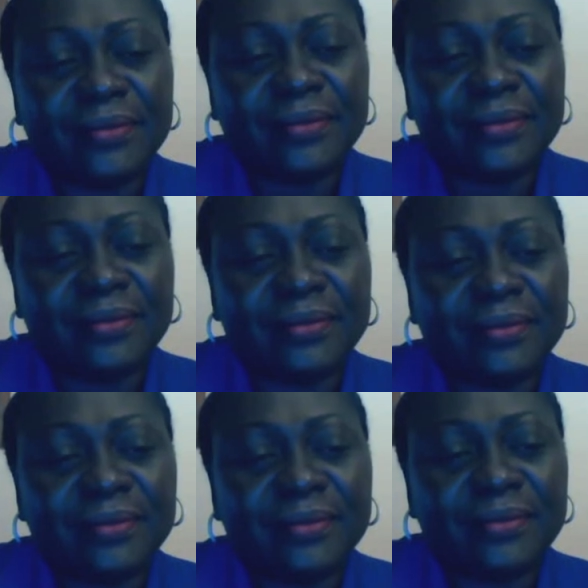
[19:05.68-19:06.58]

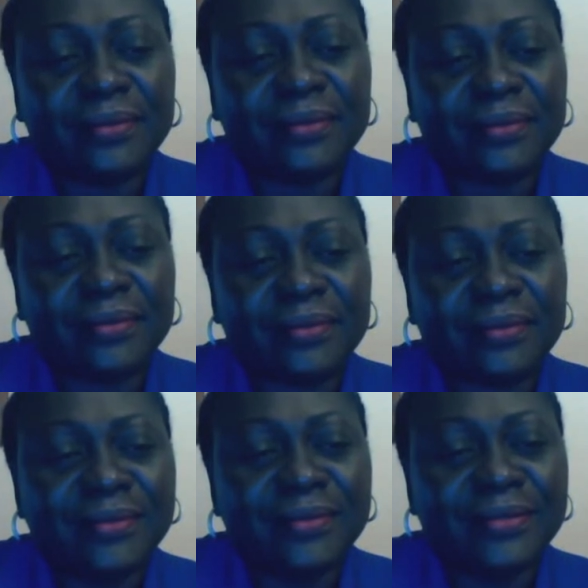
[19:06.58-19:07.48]

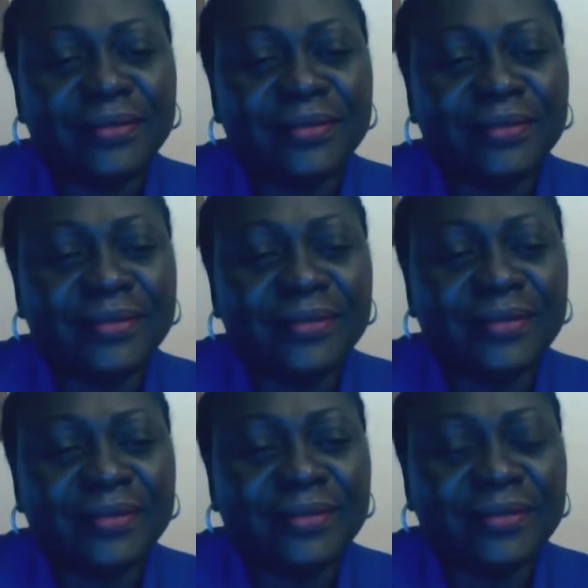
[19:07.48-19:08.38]

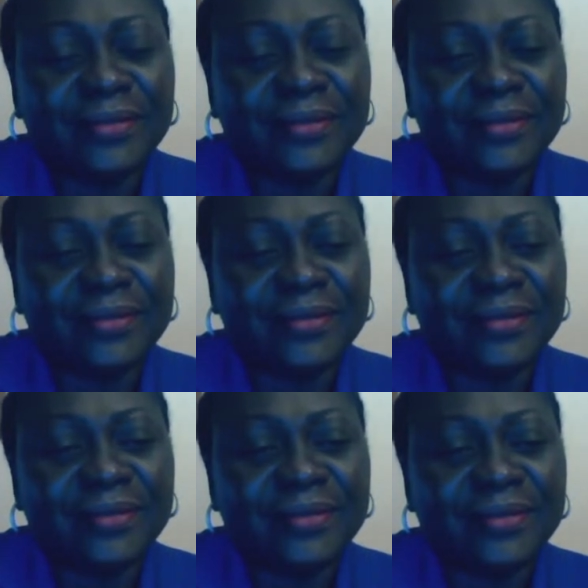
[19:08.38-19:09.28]

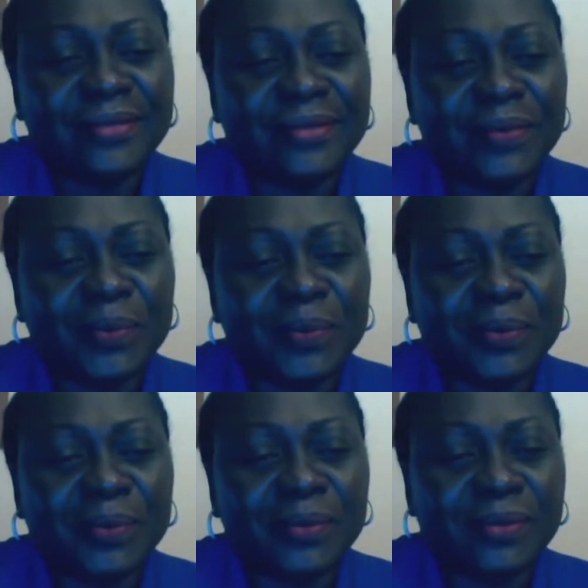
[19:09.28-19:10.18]

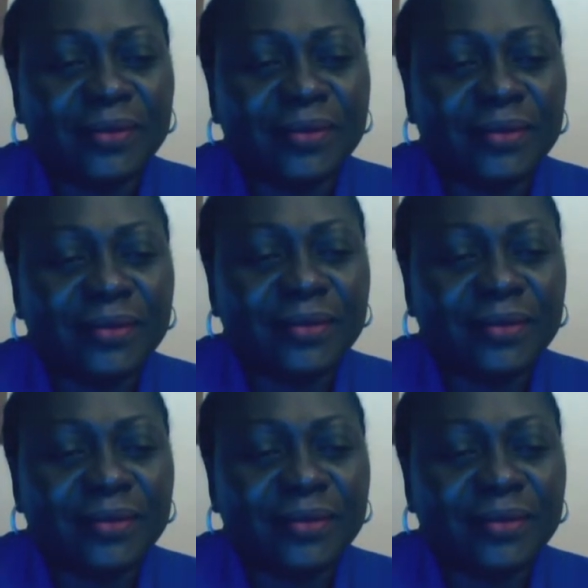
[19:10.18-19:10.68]
(not speaking)